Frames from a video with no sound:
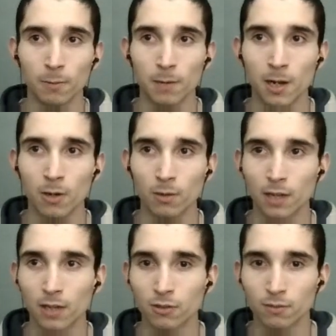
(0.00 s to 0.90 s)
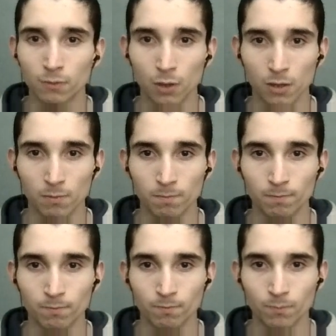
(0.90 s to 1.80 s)
Now, how's the volume?
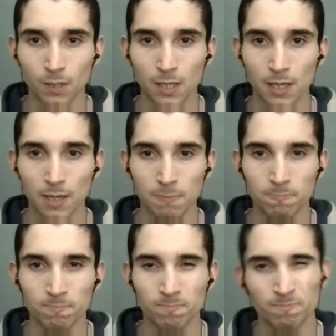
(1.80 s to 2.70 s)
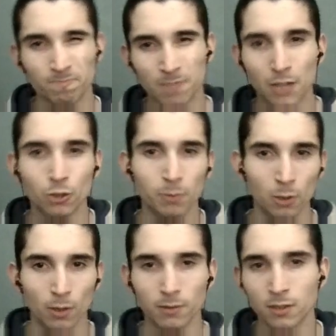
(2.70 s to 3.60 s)
Okay, that should be all
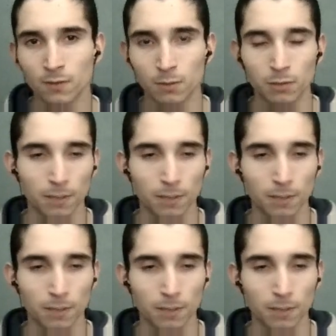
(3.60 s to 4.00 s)
right, 70%.